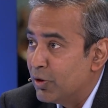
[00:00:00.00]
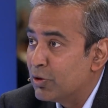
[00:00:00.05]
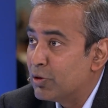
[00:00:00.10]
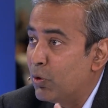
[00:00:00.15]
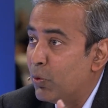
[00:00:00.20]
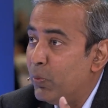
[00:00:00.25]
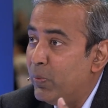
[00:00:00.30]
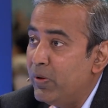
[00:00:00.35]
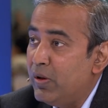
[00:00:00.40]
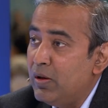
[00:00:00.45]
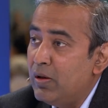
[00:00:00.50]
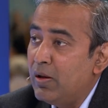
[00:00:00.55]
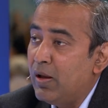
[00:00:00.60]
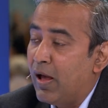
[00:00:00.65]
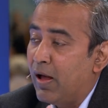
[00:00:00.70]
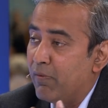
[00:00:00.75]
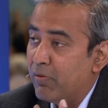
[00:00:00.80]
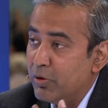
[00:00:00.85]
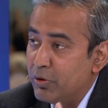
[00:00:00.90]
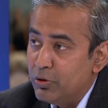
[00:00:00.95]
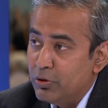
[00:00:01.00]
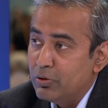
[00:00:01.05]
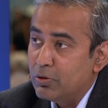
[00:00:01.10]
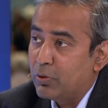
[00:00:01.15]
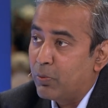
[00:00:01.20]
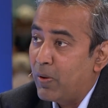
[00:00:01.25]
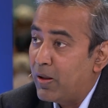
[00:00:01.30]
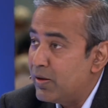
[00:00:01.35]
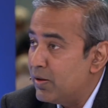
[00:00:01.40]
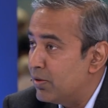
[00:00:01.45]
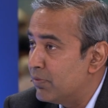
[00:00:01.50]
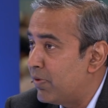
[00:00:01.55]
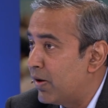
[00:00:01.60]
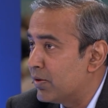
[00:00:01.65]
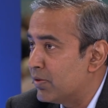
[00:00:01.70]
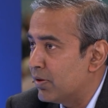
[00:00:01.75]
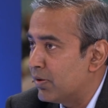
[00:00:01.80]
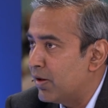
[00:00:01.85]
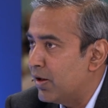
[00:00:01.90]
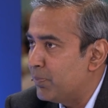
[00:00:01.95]
So we have a new query
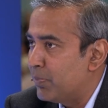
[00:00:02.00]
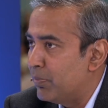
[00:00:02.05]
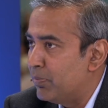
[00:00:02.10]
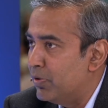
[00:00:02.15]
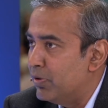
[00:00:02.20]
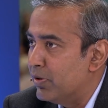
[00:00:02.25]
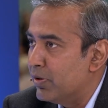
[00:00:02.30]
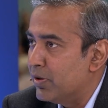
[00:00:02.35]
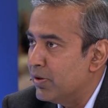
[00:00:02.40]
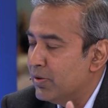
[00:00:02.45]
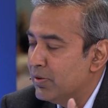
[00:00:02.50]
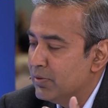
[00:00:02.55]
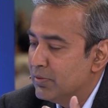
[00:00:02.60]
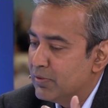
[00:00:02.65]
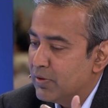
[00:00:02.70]
advisor capability